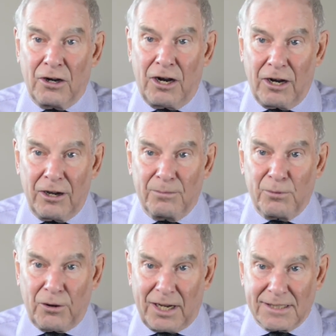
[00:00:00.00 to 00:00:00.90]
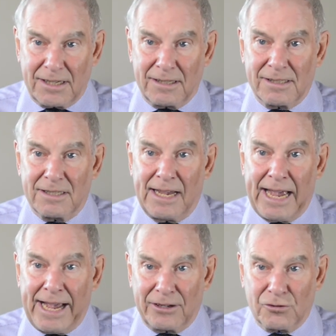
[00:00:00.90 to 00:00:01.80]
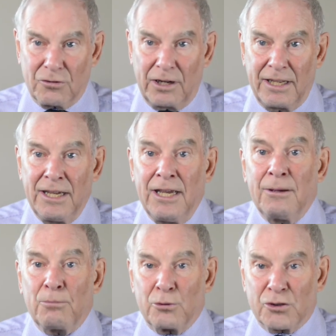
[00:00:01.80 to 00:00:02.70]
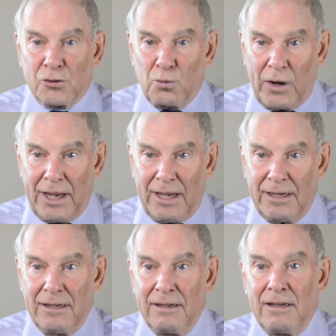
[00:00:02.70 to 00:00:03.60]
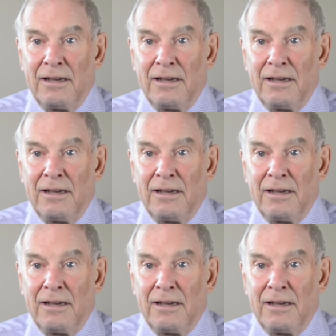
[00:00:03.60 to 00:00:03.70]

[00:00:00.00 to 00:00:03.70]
hard process to actually persuade